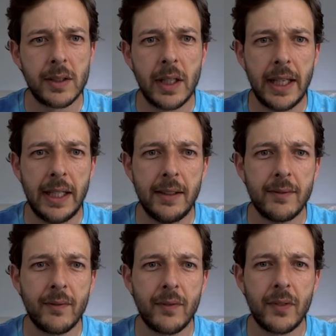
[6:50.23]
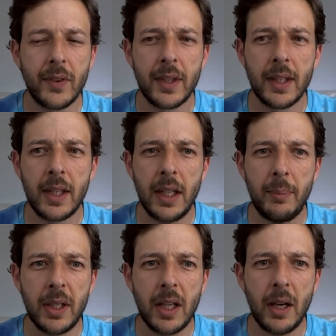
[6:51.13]
Right?
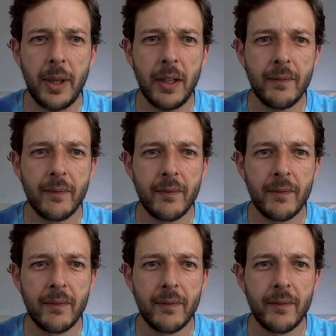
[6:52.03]
Keep it coming.